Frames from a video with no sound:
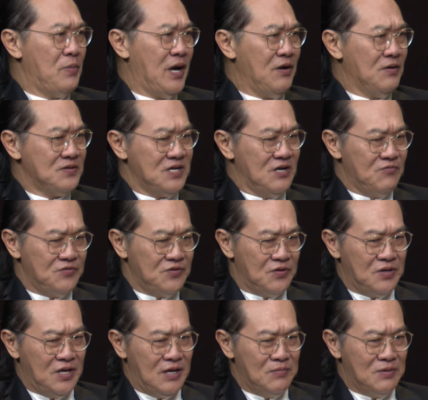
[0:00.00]
yourself with your
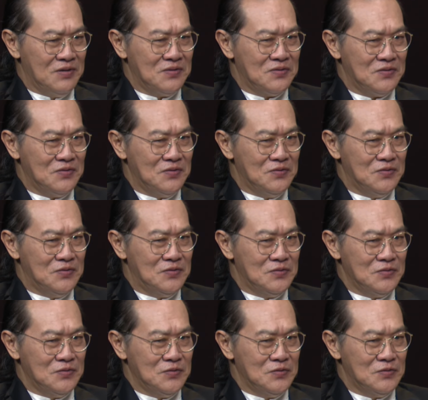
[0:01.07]
neighbors, you
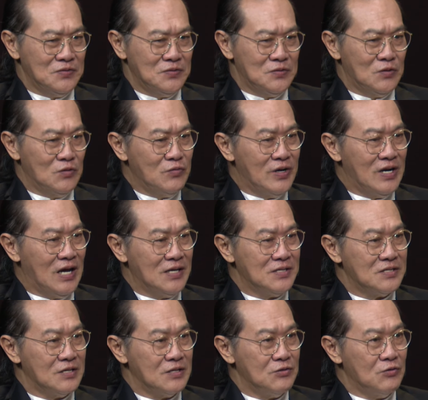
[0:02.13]
don't realize
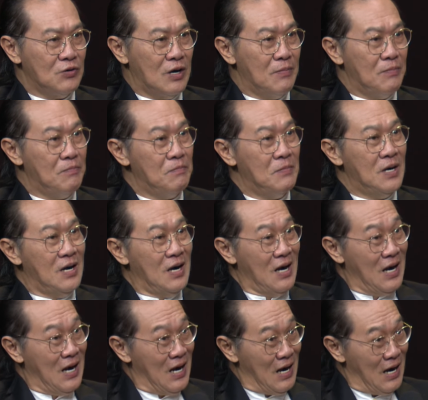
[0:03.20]
that you are
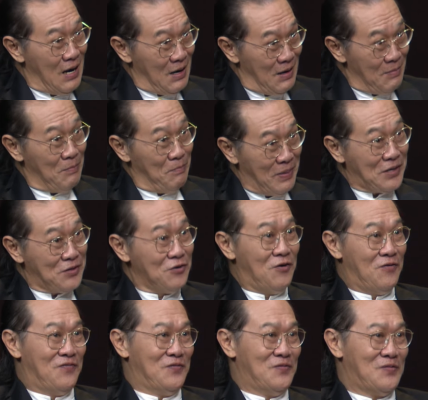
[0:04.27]
better
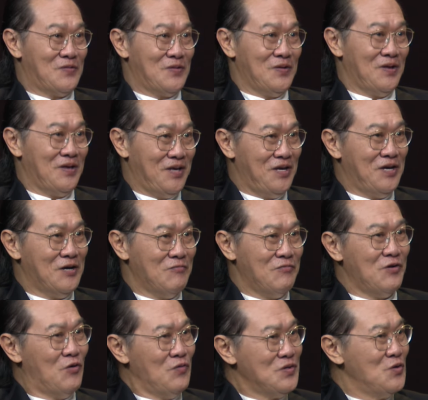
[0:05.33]
off. Here, we're
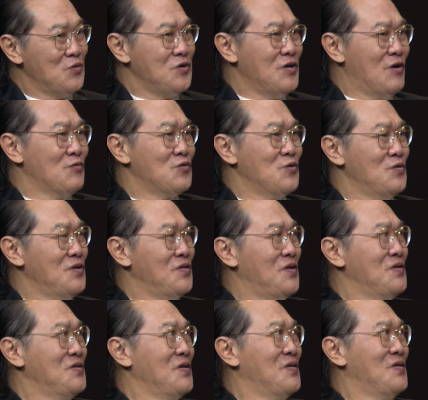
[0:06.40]
always looking at our shoulder,
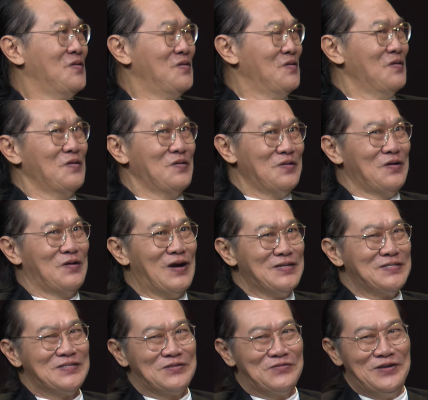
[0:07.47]
thinking the grass
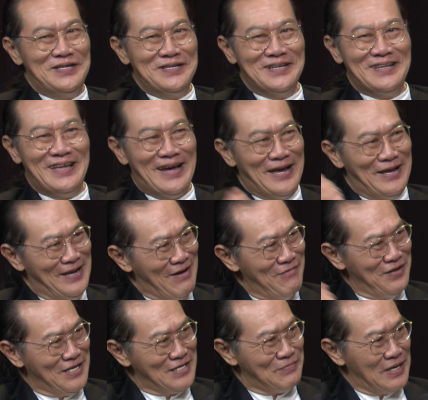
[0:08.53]
is greener there,
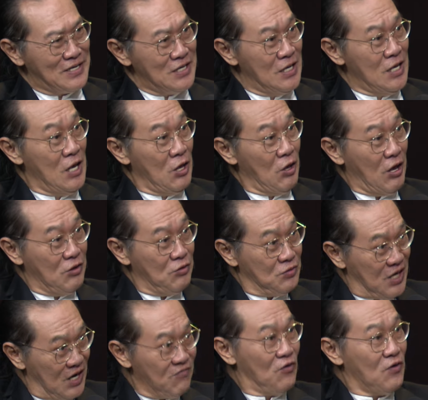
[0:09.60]
everything is better, and you
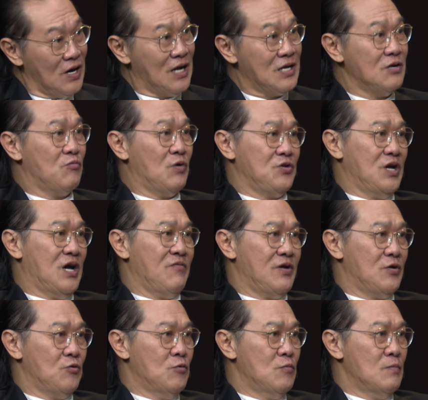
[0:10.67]
take for granted what you have at
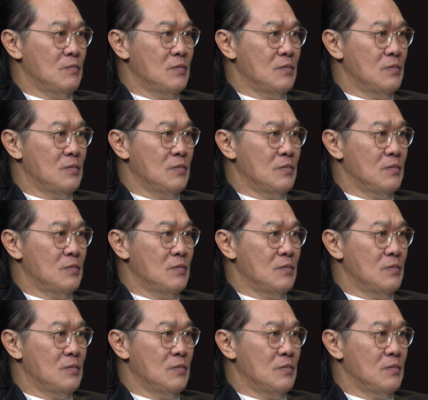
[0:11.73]
home.